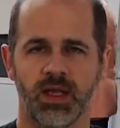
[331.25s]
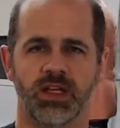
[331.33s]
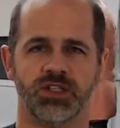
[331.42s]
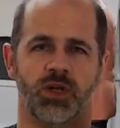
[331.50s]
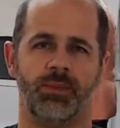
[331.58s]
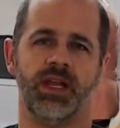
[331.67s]

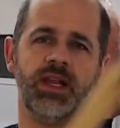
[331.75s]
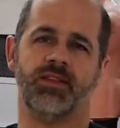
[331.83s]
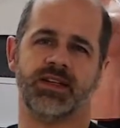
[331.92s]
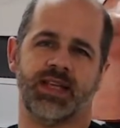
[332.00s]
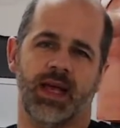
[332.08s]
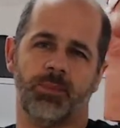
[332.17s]
So I'm hitting the
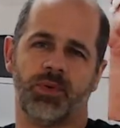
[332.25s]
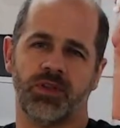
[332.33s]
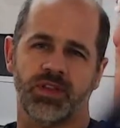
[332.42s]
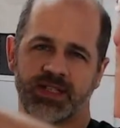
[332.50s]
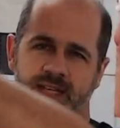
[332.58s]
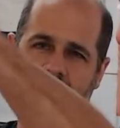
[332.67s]
temple,
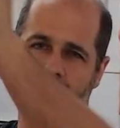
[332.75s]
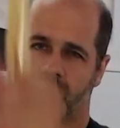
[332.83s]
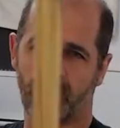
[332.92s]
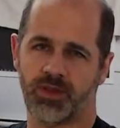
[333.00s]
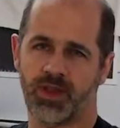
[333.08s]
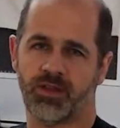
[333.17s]

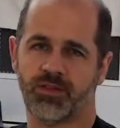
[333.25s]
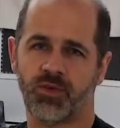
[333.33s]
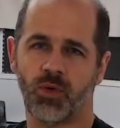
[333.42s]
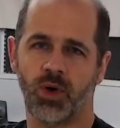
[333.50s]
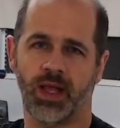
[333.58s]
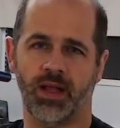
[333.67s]
and then the
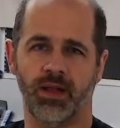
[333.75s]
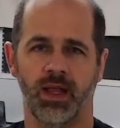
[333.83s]
forehead.